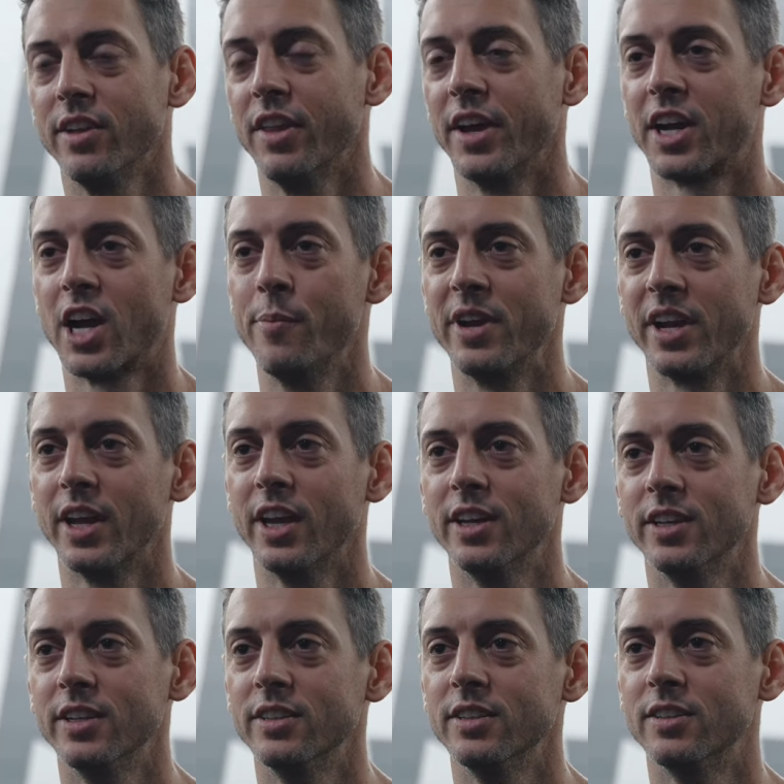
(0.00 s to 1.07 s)
And like coming in
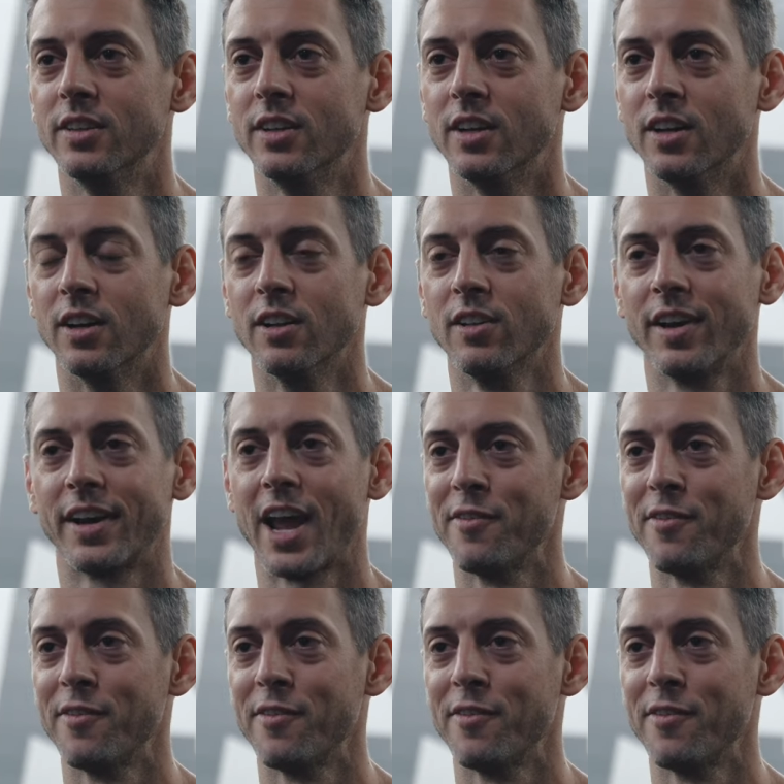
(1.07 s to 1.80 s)
and like